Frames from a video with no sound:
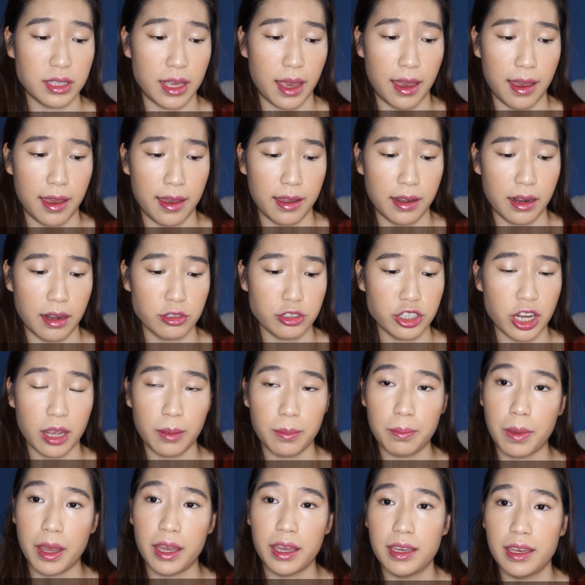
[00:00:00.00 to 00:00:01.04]
and I'll
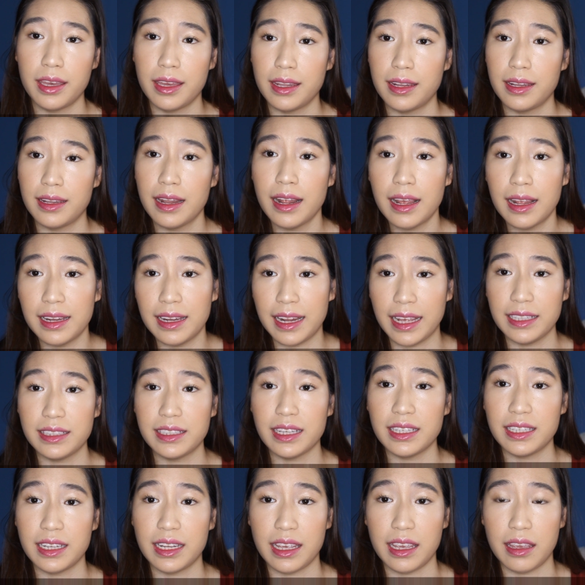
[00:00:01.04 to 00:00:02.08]
check back in later
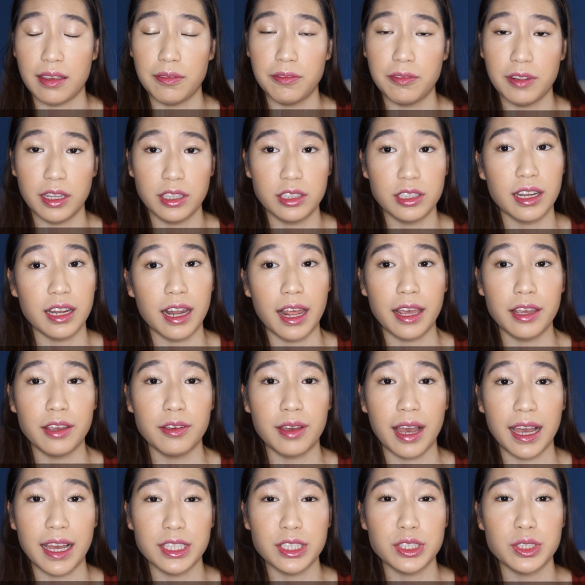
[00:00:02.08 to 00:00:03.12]
in the evening to let you
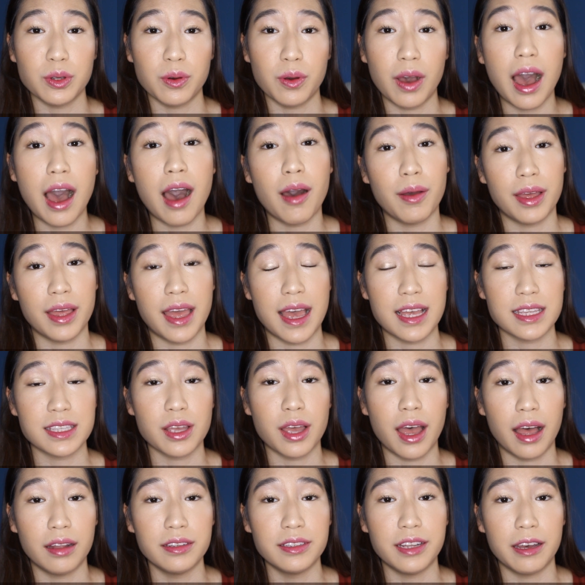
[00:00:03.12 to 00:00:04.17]
guys know how it has
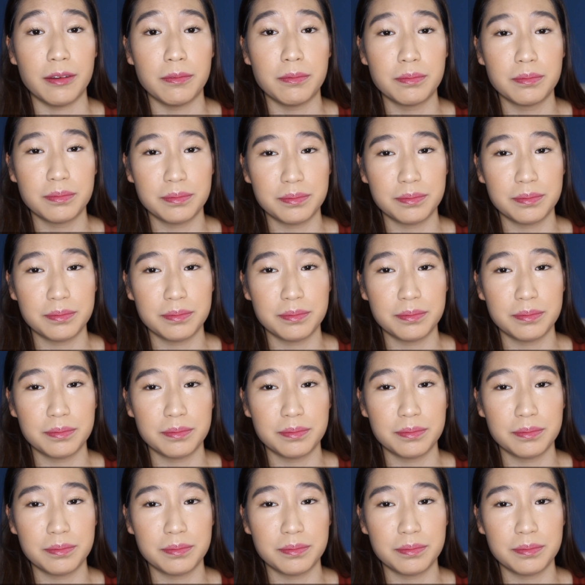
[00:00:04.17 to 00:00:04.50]
held up.